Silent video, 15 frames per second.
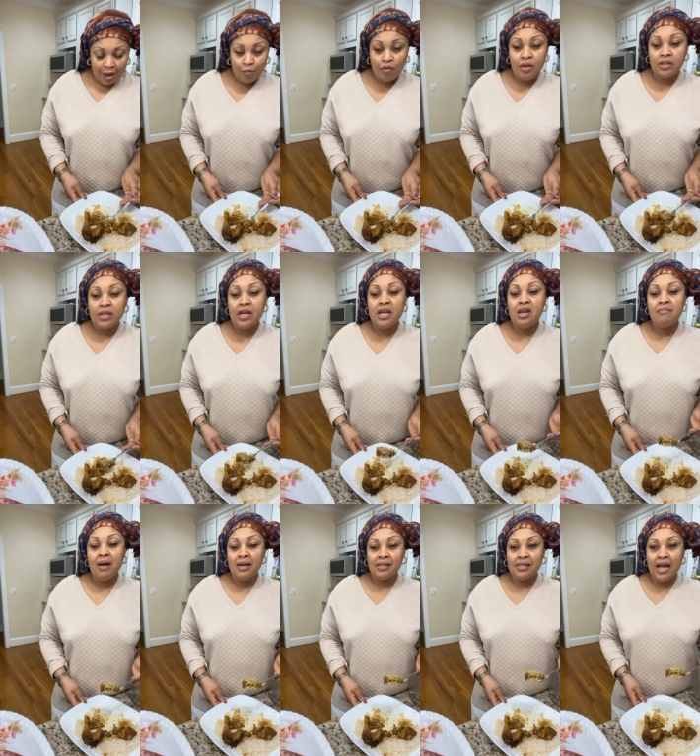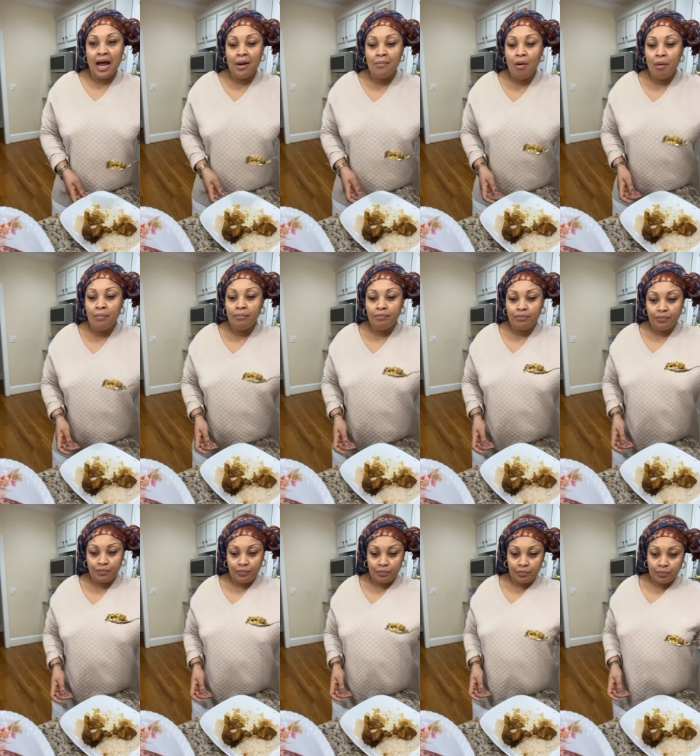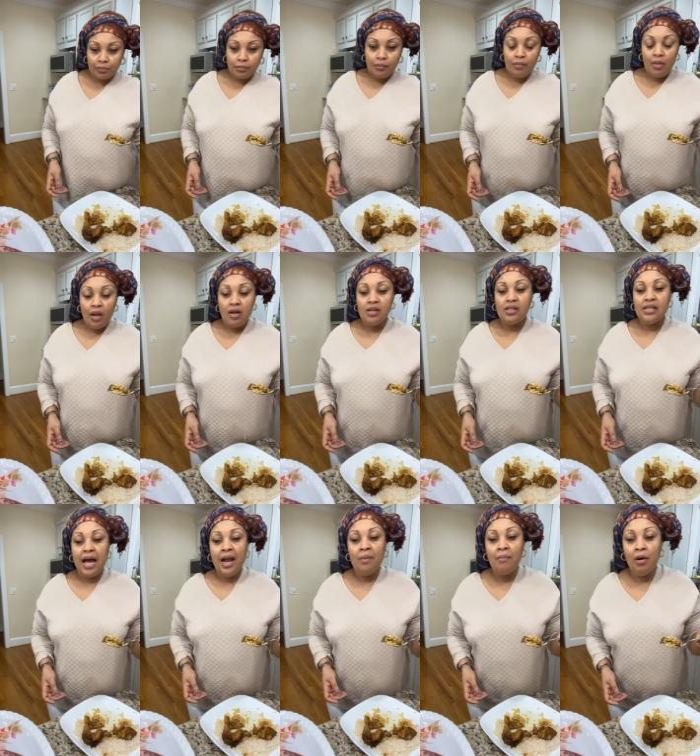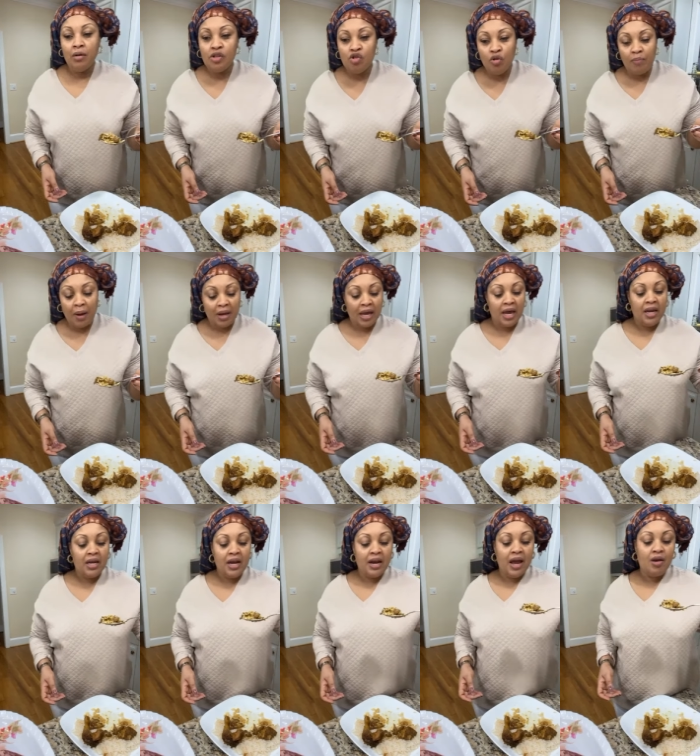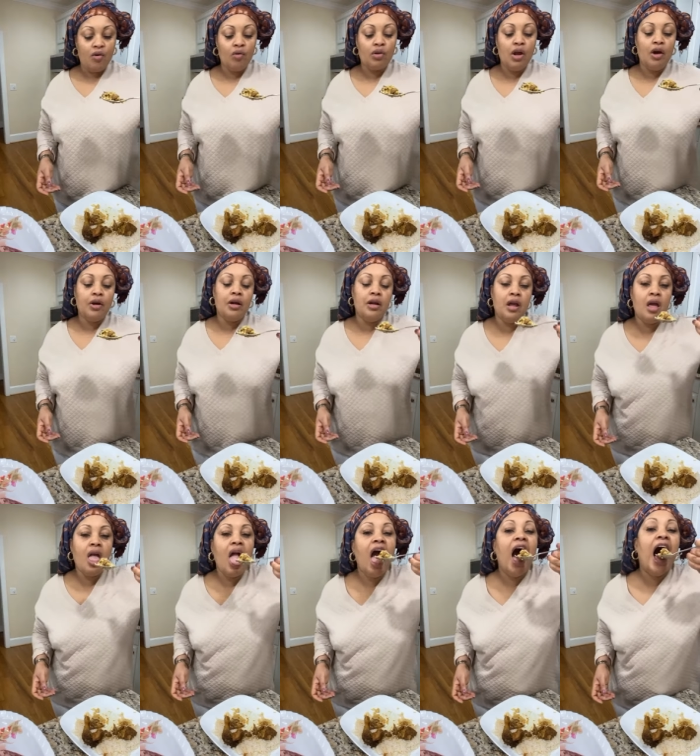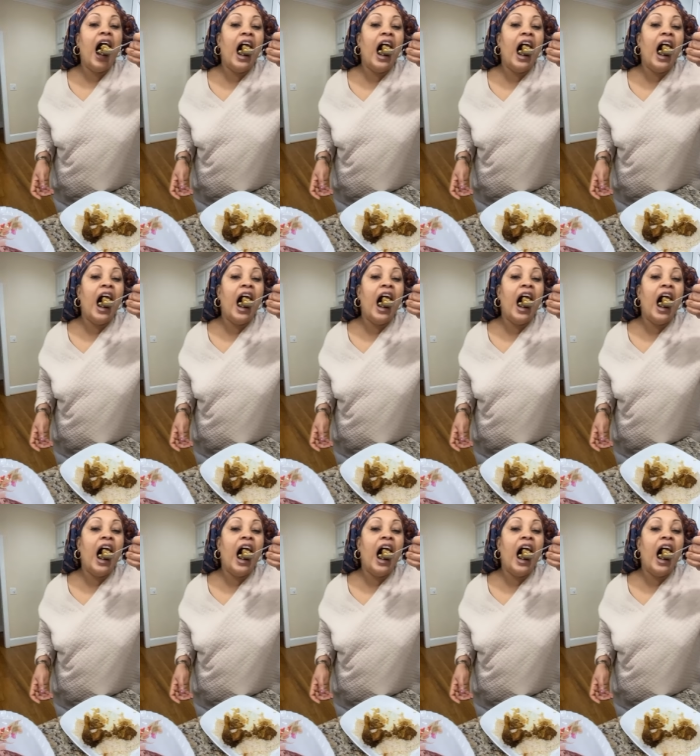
Abu is eating my salmon, salmon spaghetti that I cooked the other day.